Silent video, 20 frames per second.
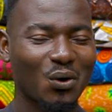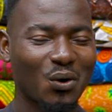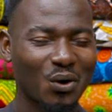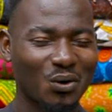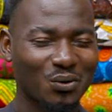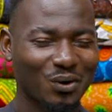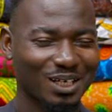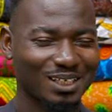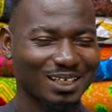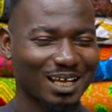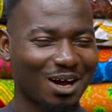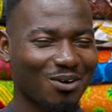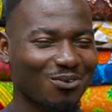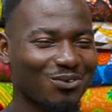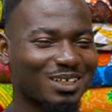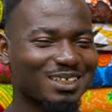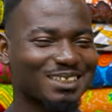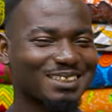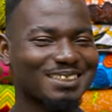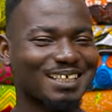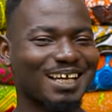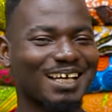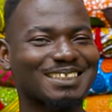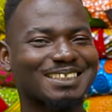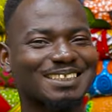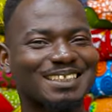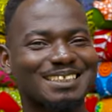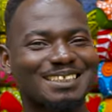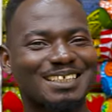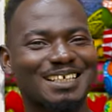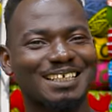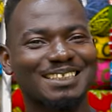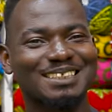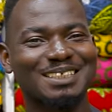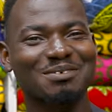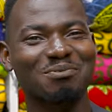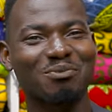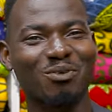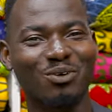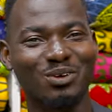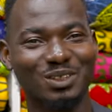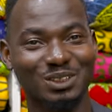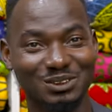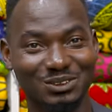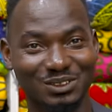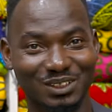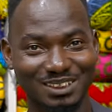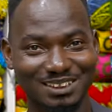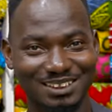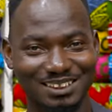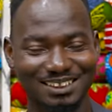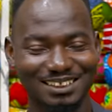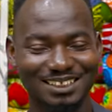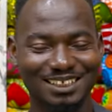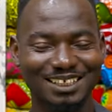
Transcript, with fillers: All right, our discussion is getting more interesting.